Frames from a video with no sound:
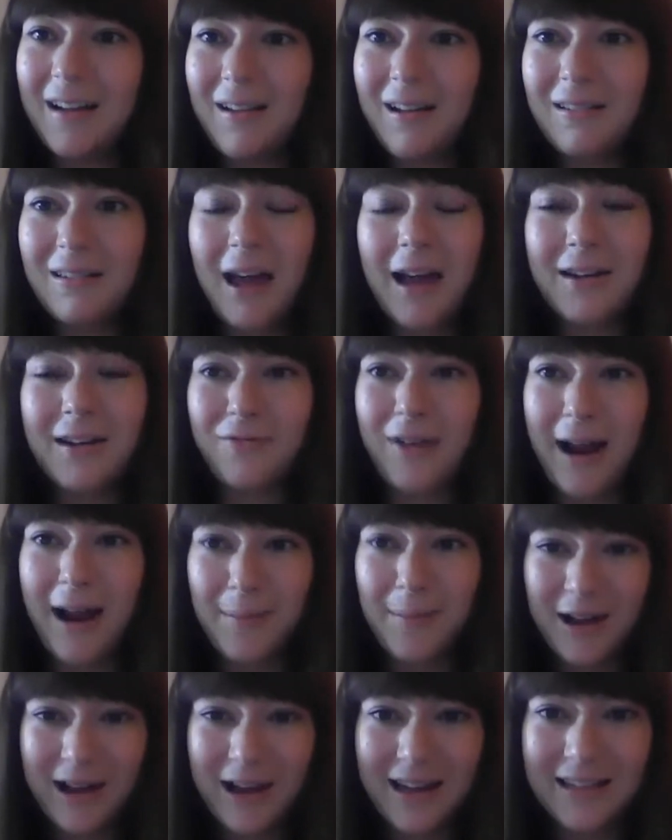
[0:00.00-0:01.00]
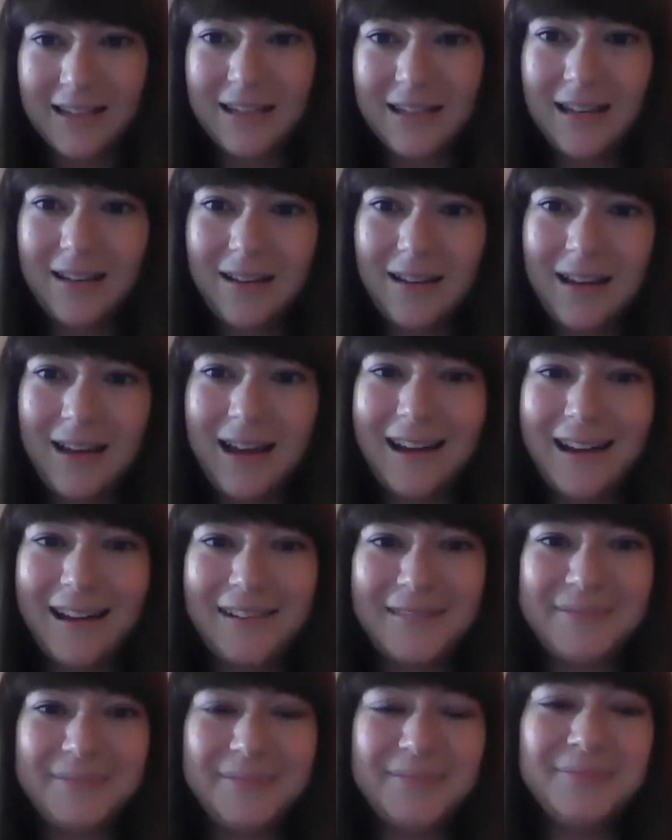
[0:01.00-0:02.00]
a lot of rabbis
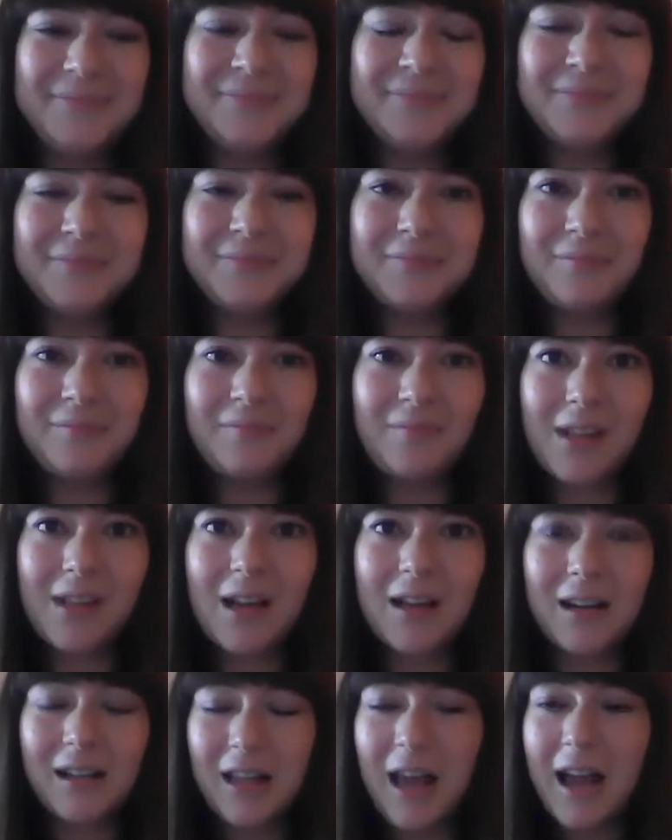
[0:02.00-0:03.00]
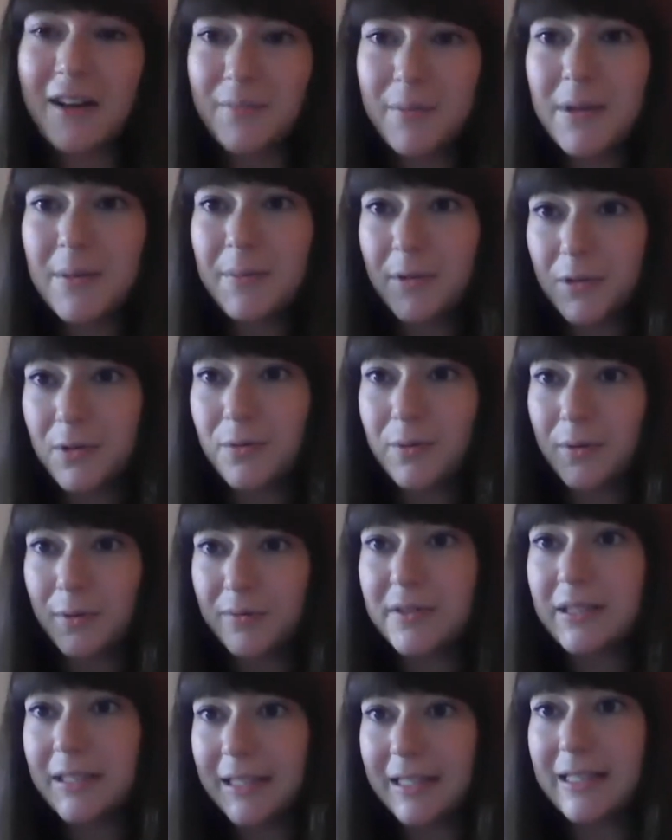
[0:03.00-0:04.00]
and a lot of people who were
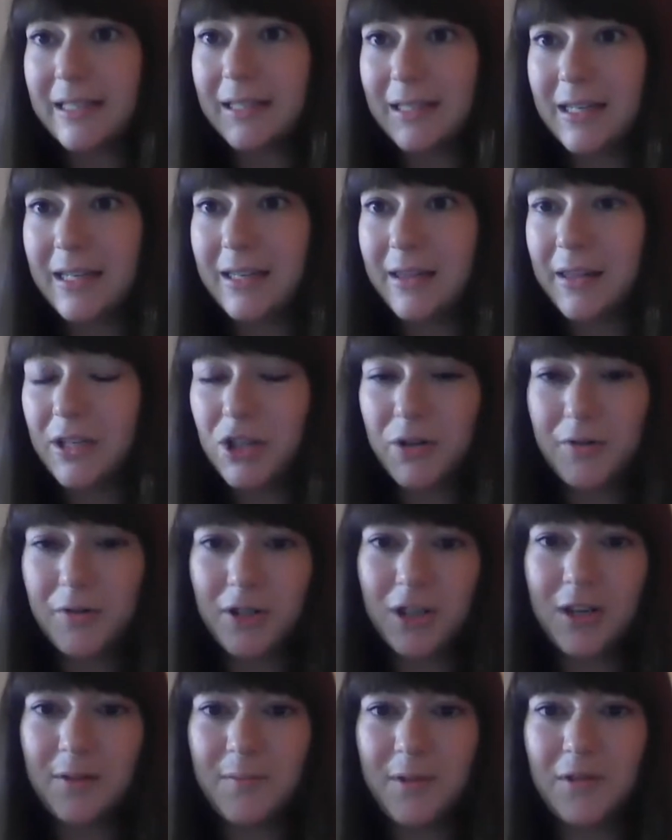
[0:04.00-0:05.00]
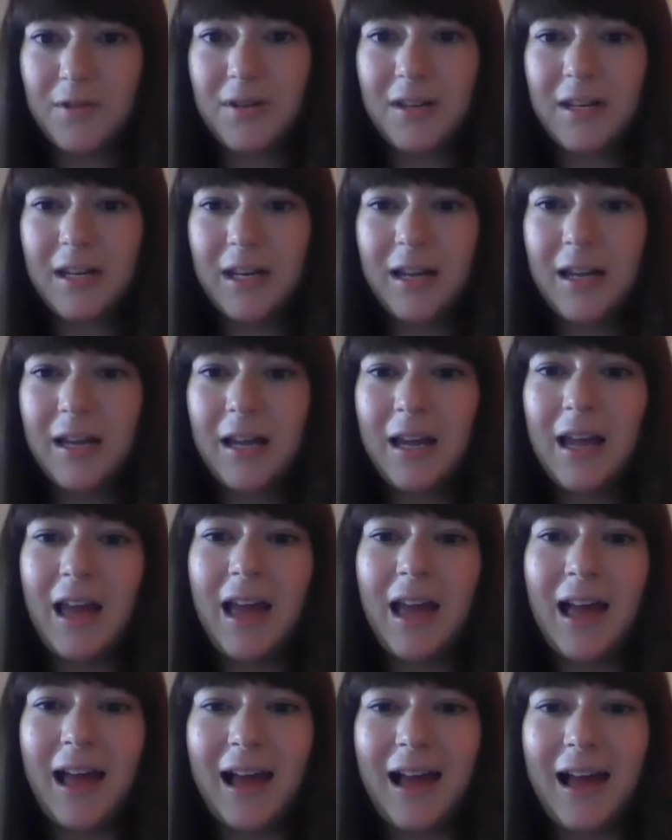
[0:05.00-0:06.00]
really in the Jewish community.
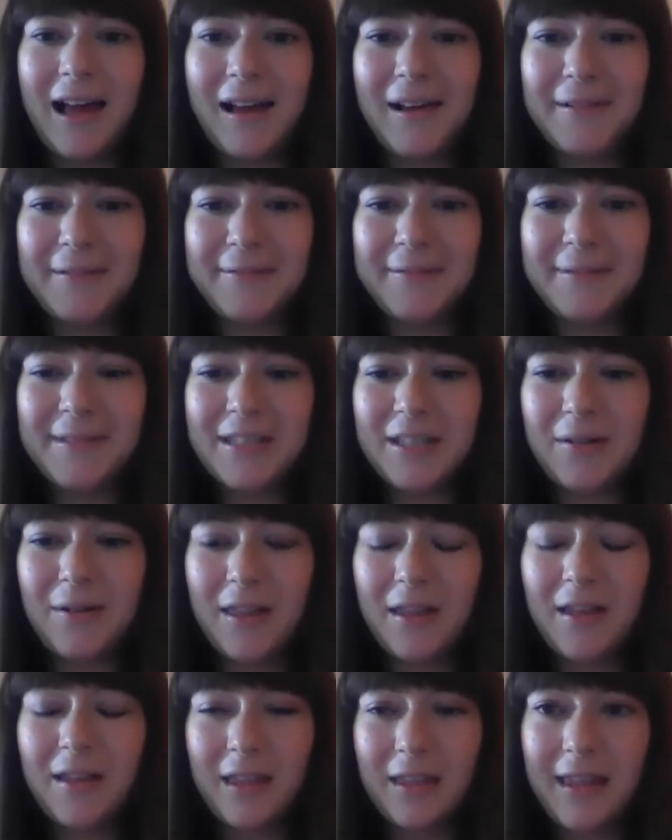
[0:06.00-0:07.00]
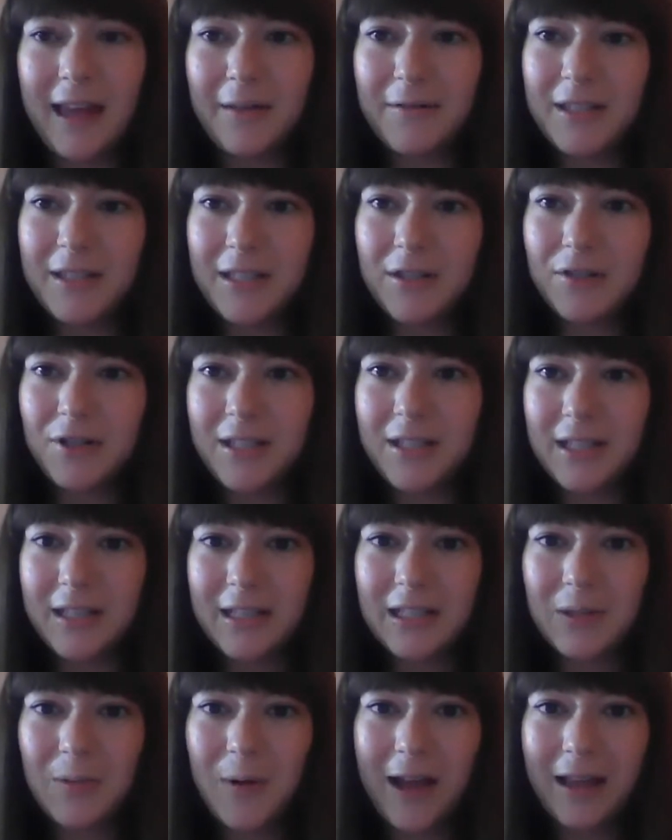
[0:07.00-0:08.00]
So I thought that that was
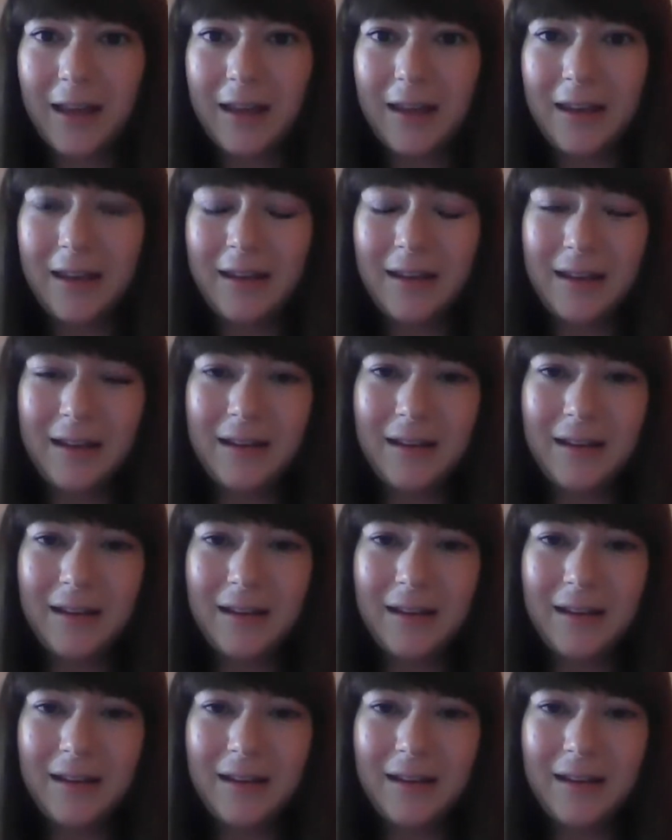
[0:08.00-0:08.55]
interesting as well.